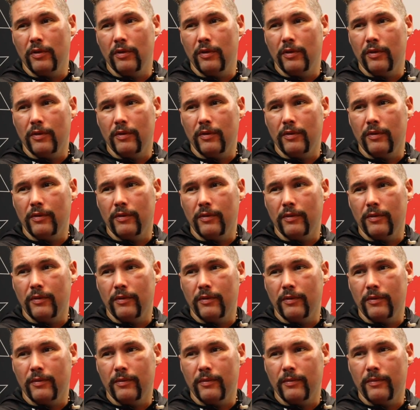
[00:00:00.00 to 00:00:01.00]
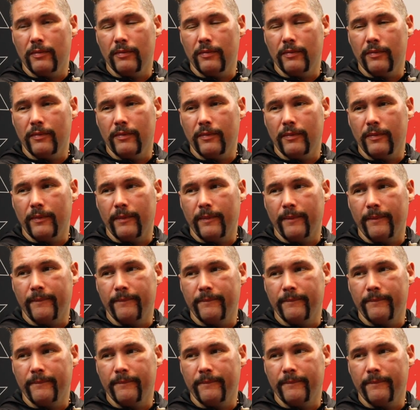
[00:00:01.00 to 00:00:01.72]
No one is speaking in this clip.